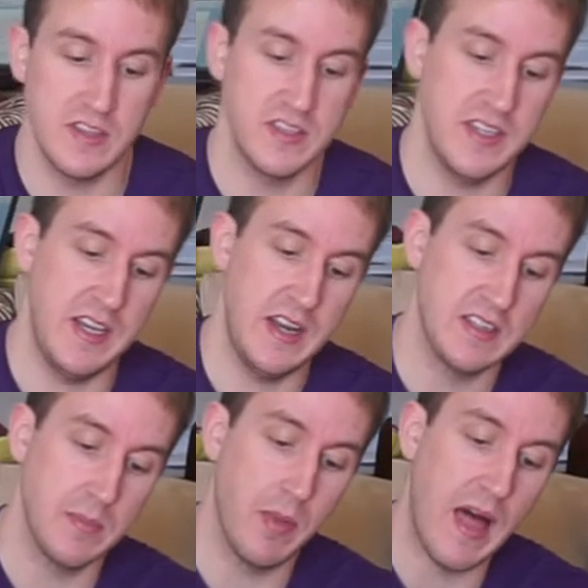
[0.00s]
As you've seen,
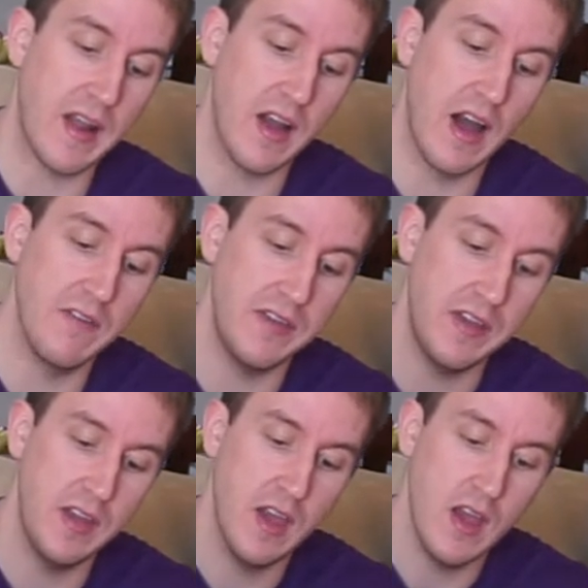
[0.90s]
it's black
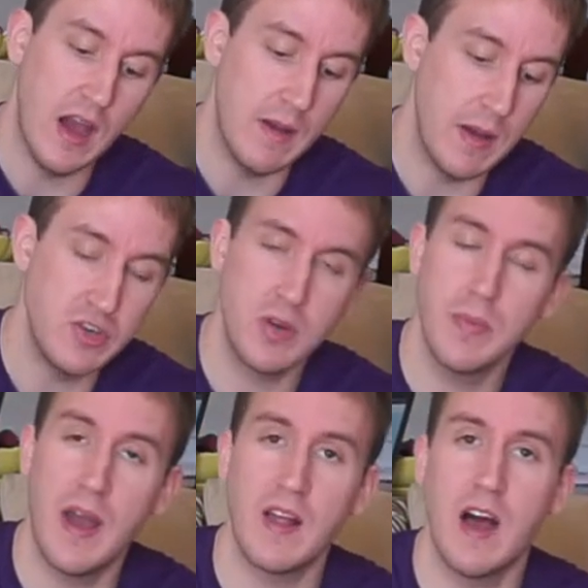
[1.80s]
coffee. I
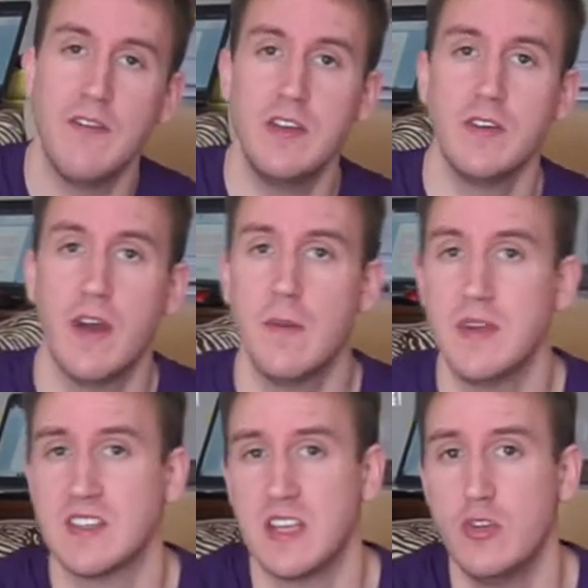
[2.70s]
drink black coffee
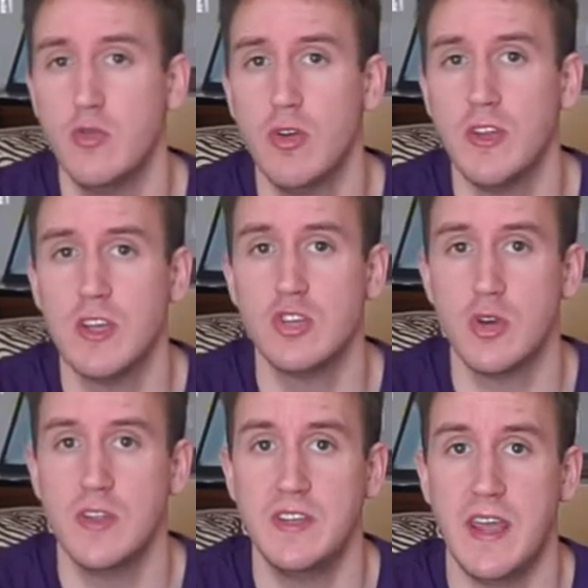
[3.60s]
because I do really
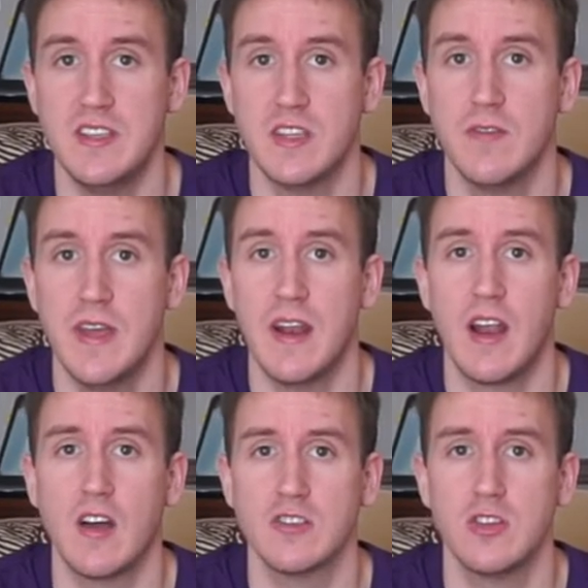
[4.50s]
enjoy the taste of it, and
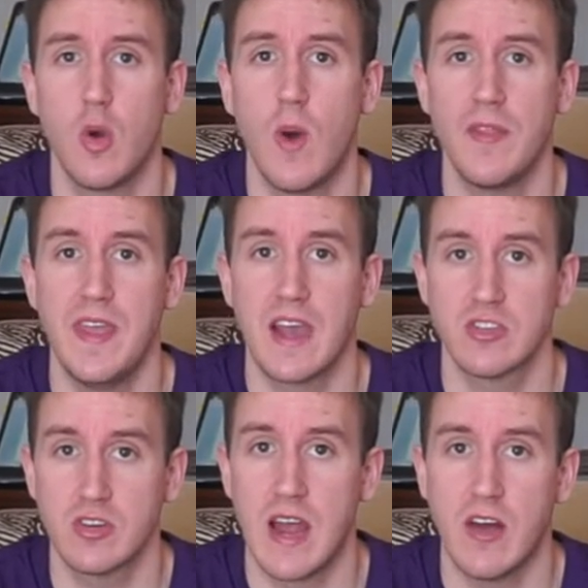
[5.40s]
I also don't want the
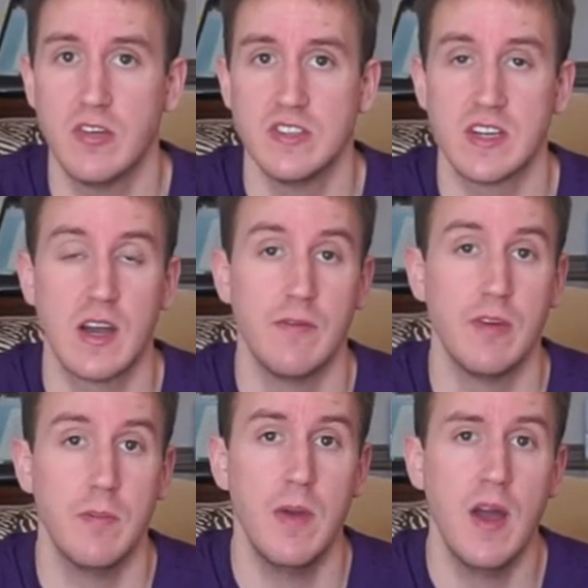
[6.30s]
extra calories that come
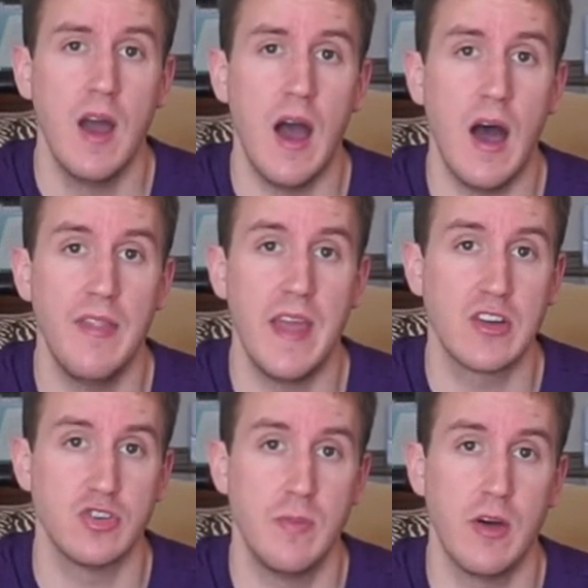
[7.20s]
from the
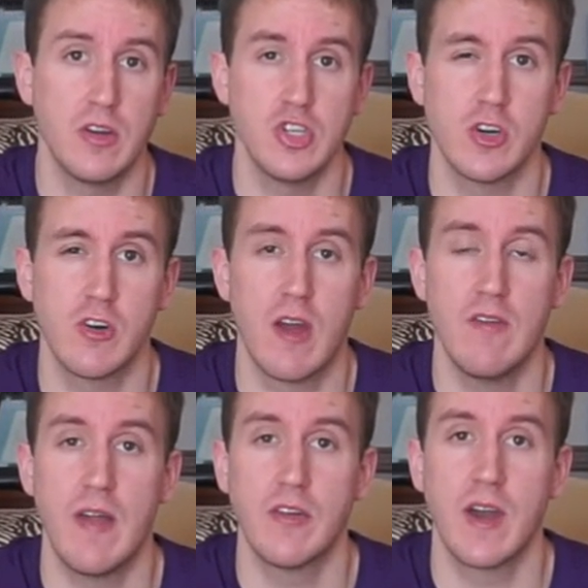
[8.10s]
extra milk and sugar.
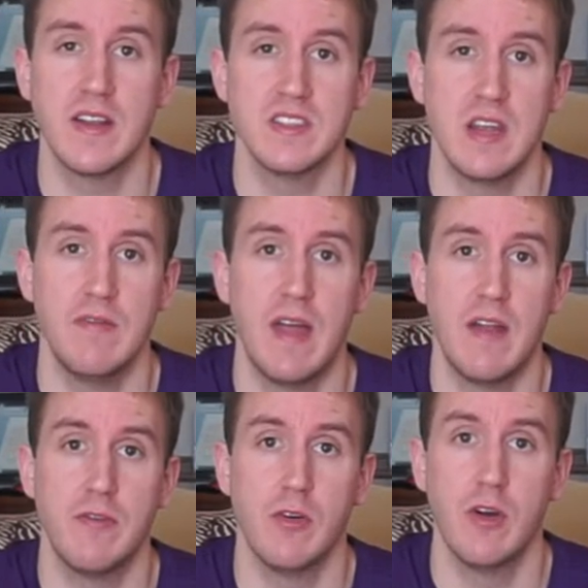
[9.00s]
I'd rather kind of save
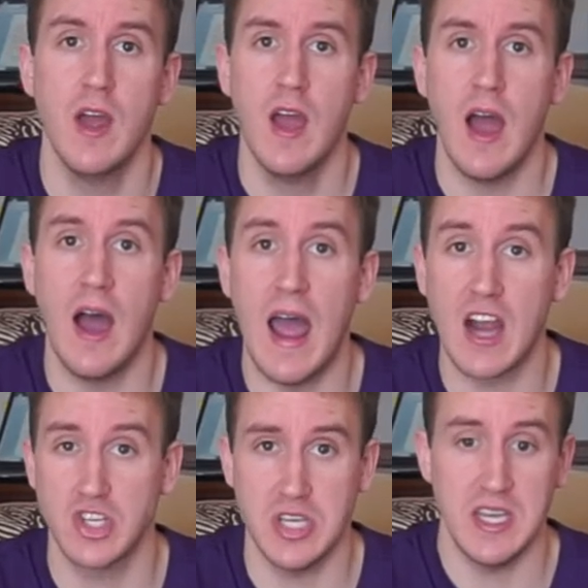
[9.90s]
that for
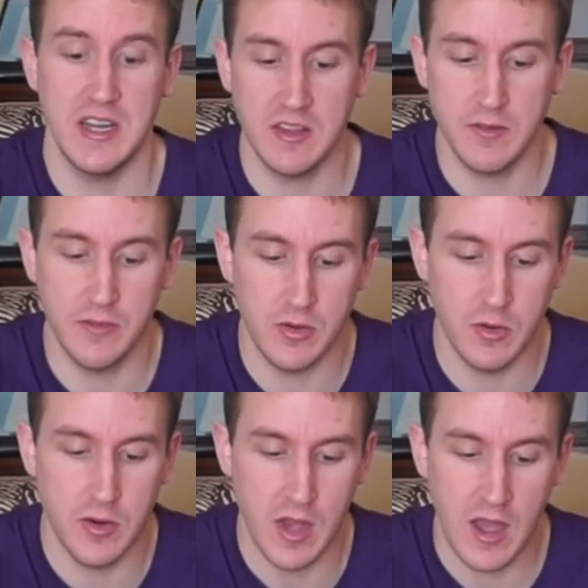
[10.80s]
actually eating the
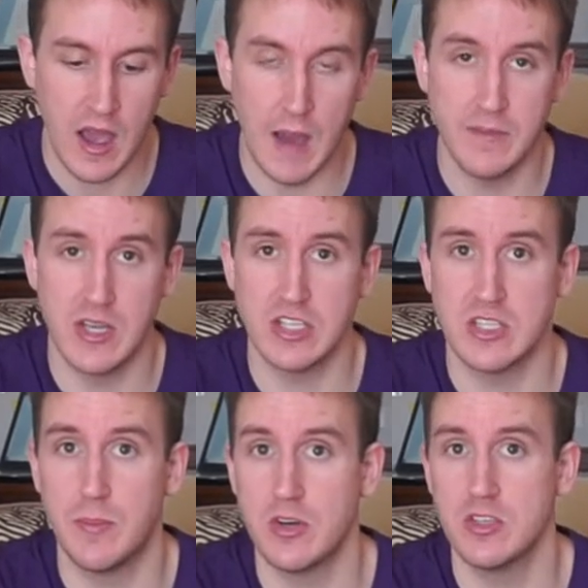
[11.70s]
food. So that's
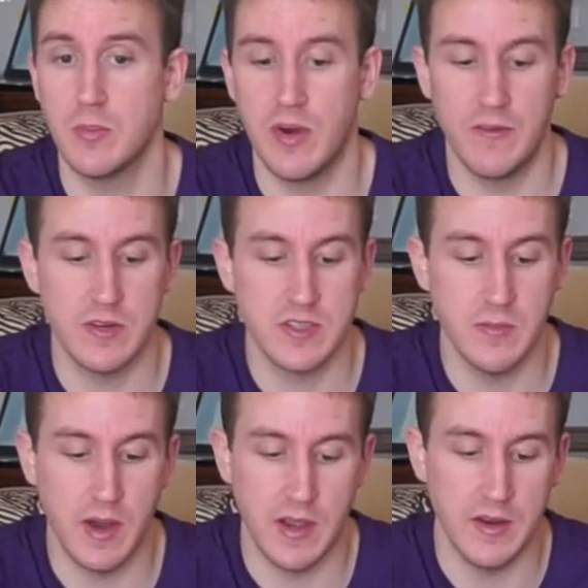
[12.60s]
just a personal preference of
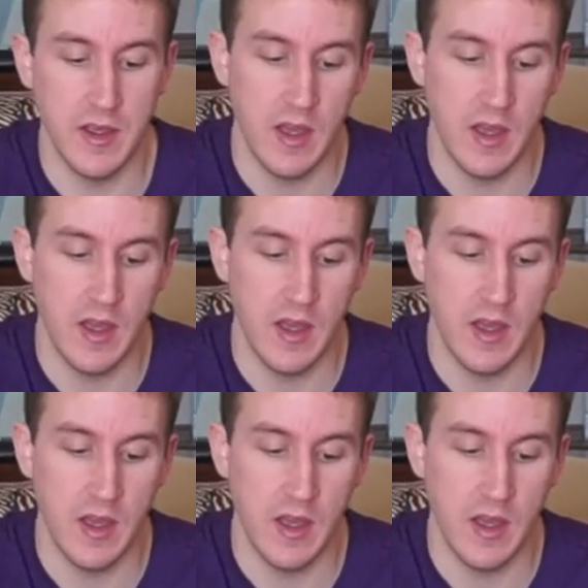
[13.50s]
mine.